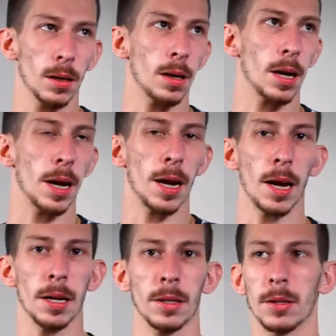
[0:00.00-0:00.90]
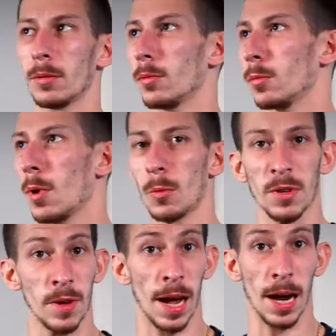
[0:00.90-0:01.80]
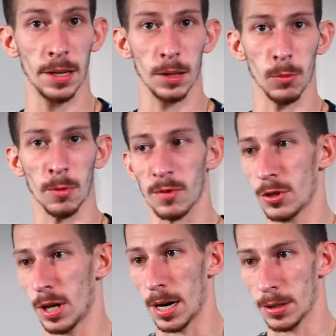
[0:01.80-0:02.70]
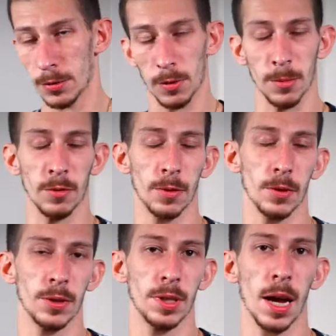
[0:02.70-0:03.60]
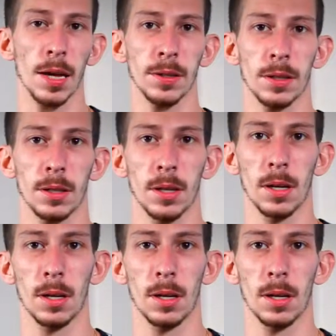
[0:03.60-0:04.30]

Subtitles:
and what we've added and what we've changed from the first test.